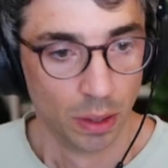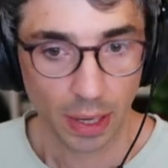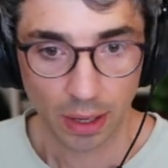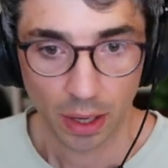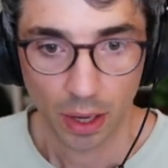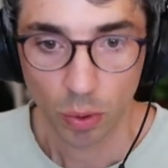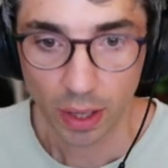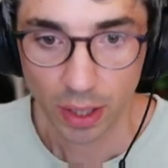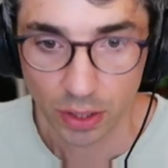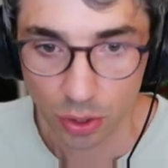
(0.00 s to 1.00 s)
And
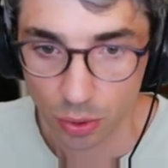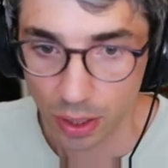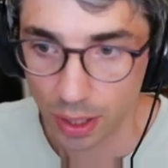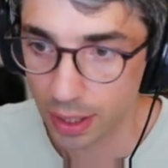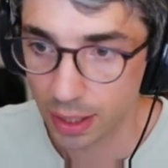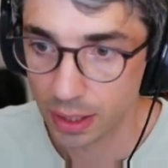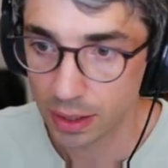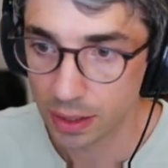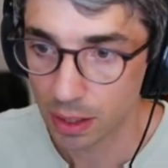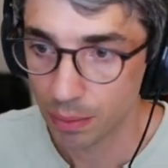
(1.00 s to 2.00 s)
what I do
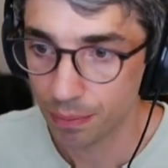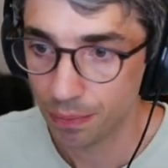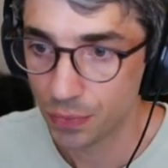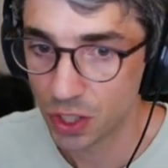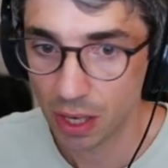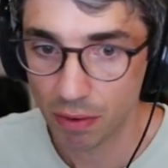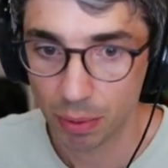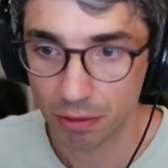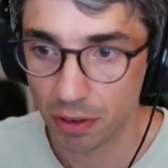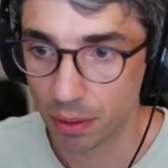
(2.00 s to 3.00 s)
is just have a
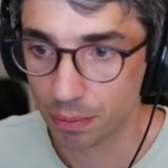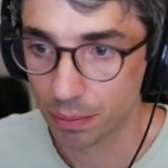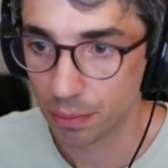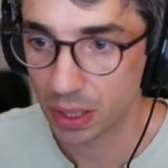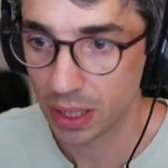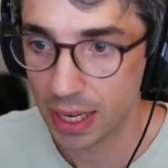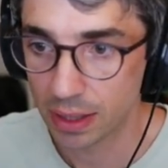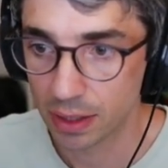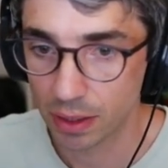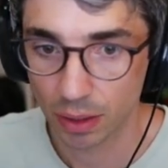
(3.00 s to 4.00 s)
bit of fun
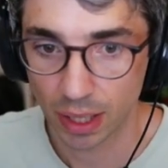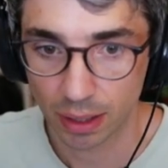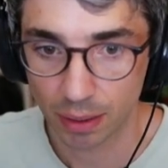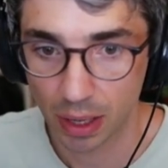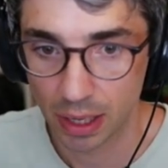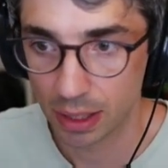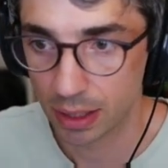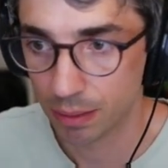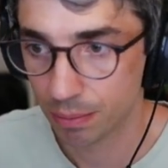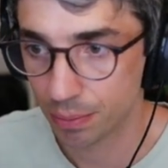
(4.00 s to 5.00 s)
playing
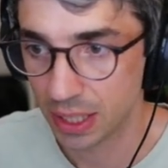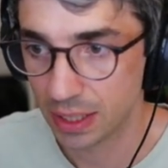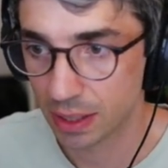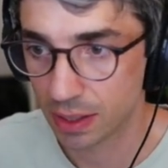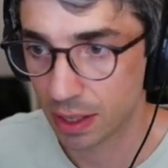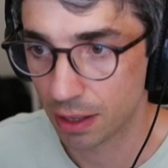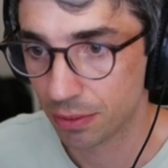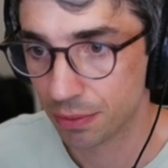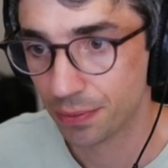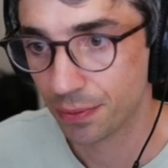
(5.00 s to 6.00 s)
the, placing this
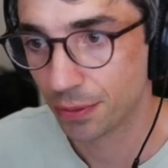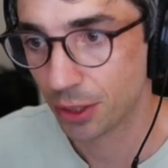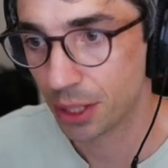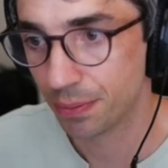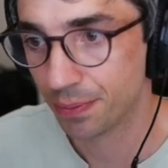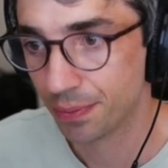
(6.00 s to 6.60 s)
stuff, right?